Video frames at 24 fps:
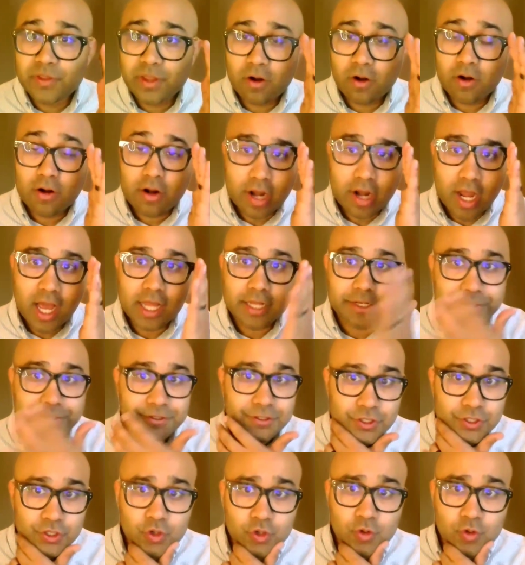there are
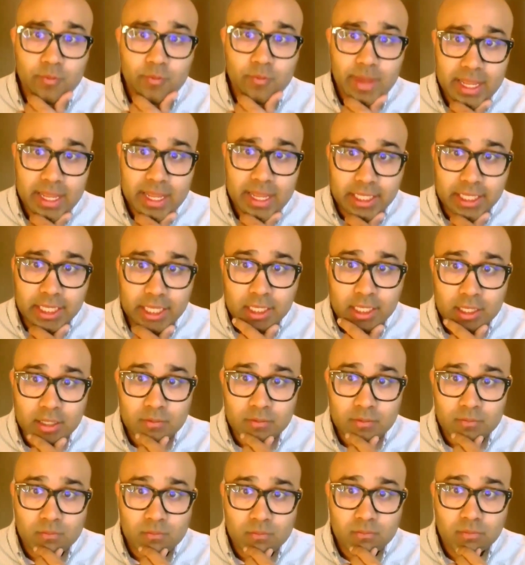not too
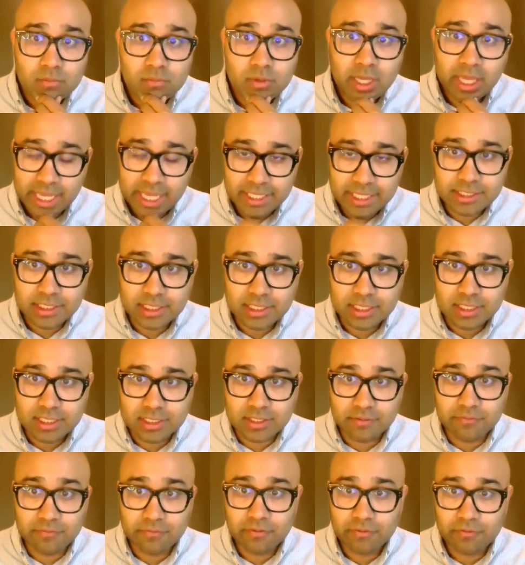many
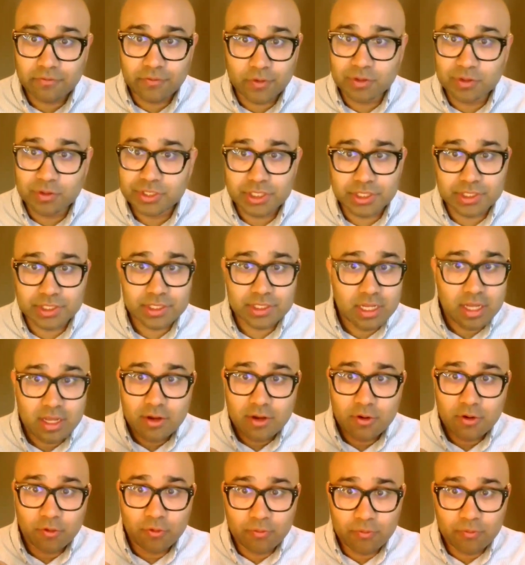cases of folks just
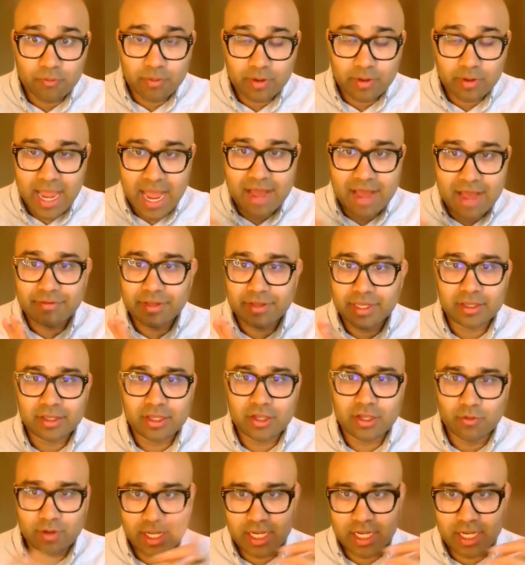
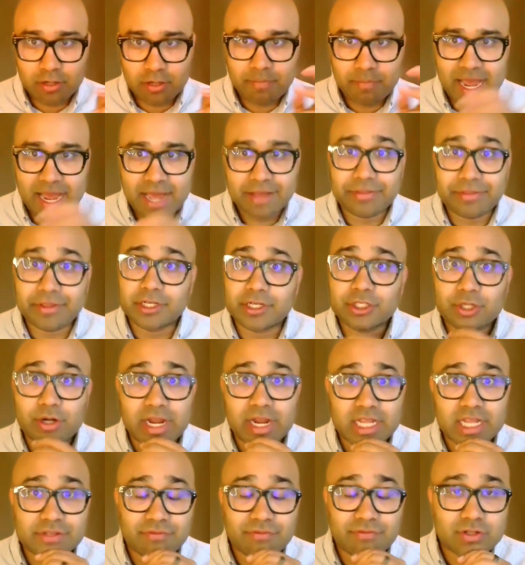having, idiopathic
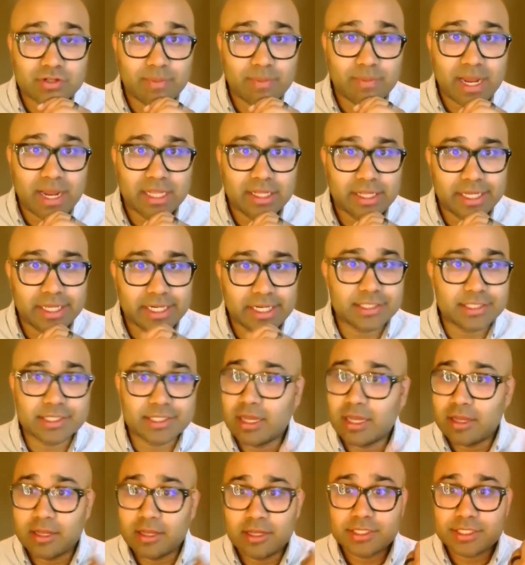transverse
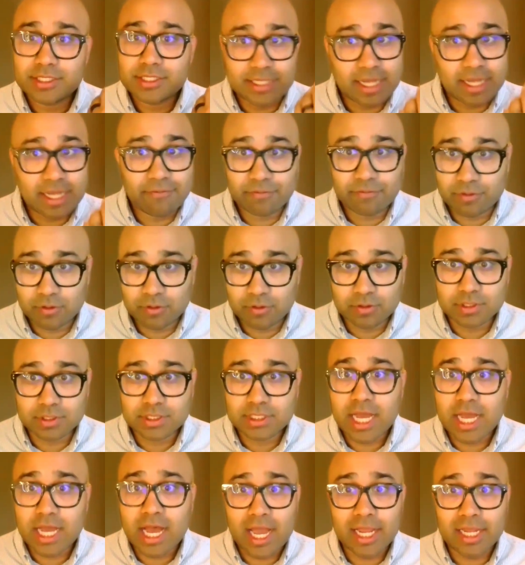myelitis several
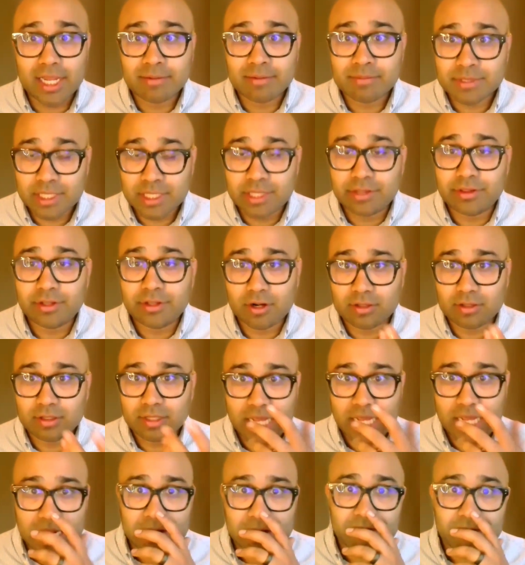times in their
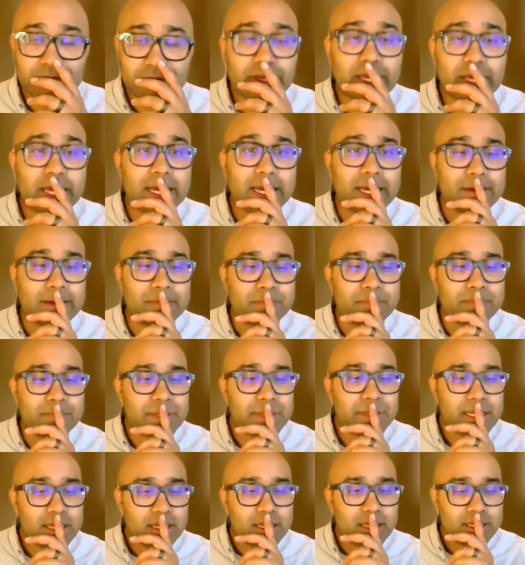life.
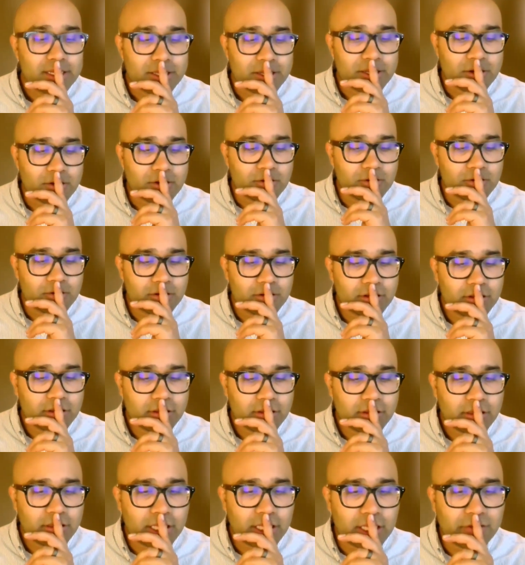You know,
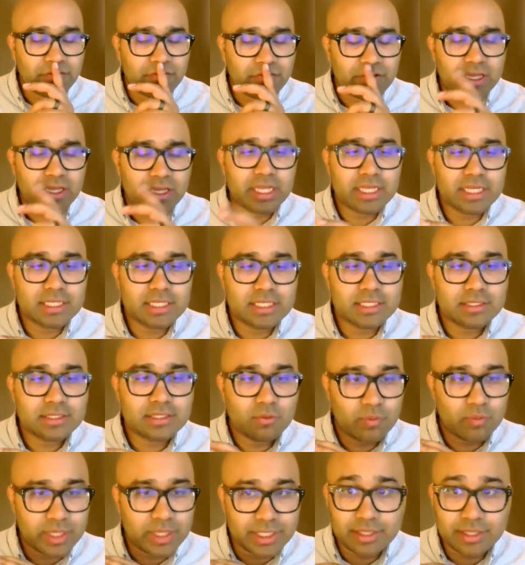if it
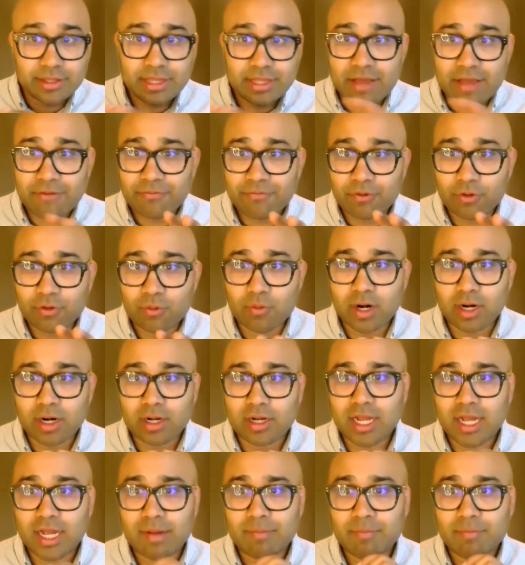is, we did that full
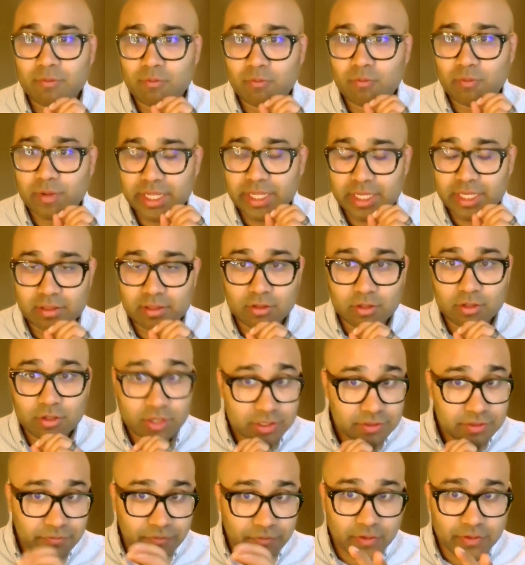workup, we
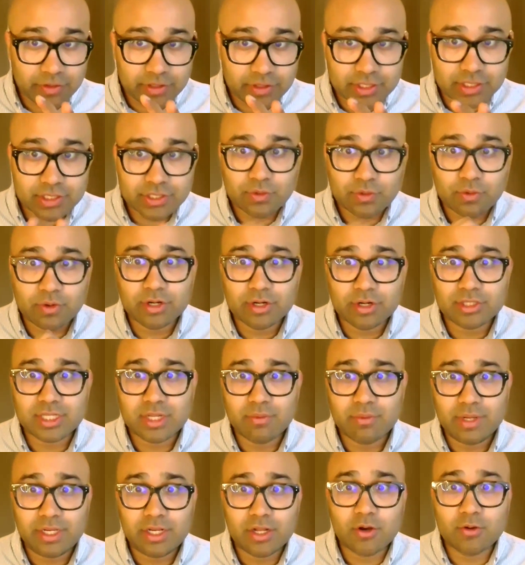looked for the disorders
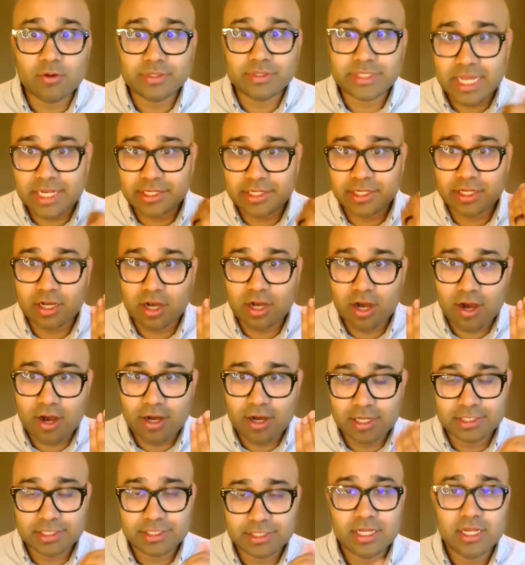that we know tend to
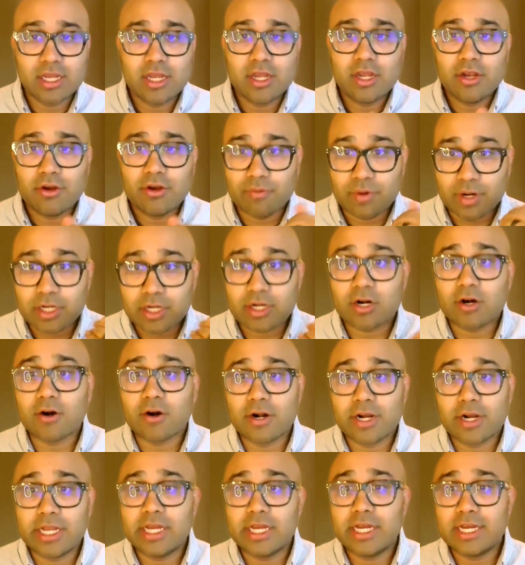cause
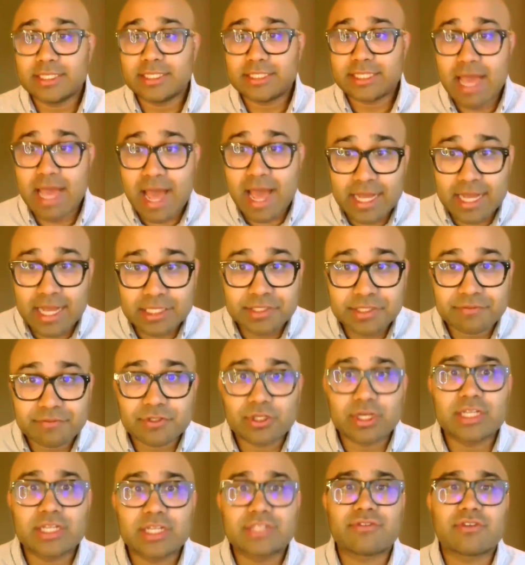recurrent attacks
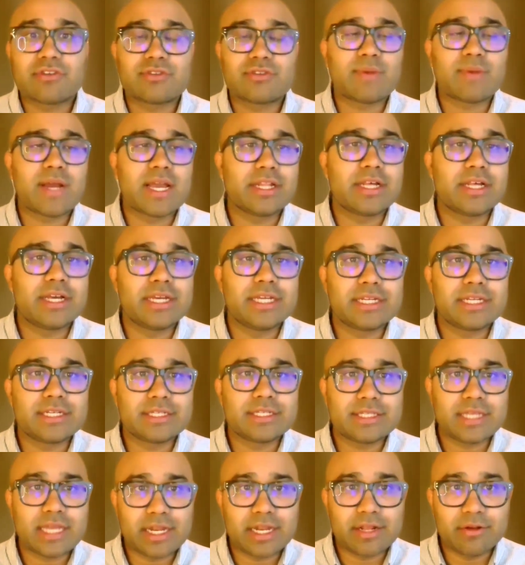of transverse
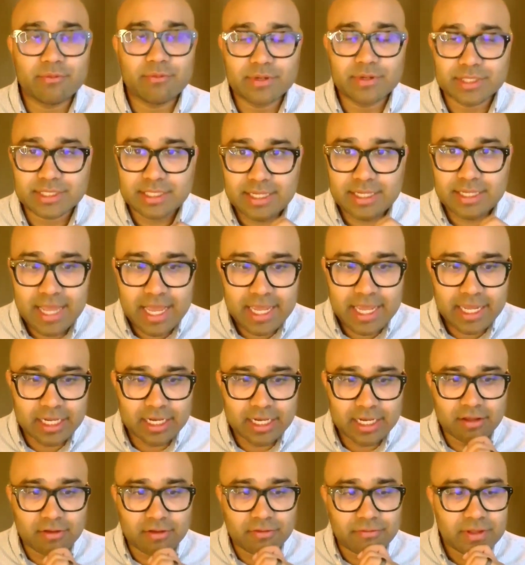myelitis, and it was
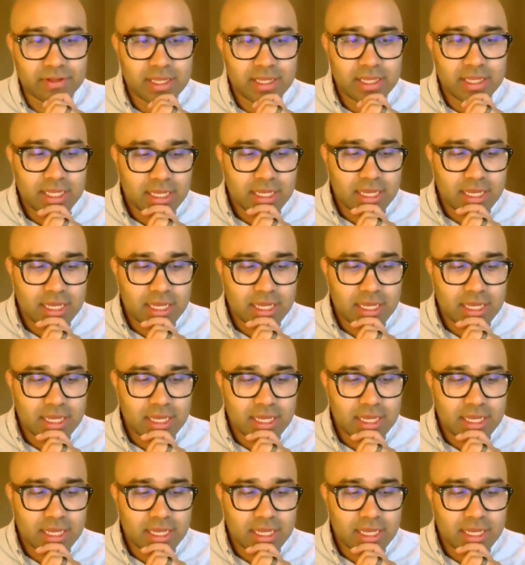negative,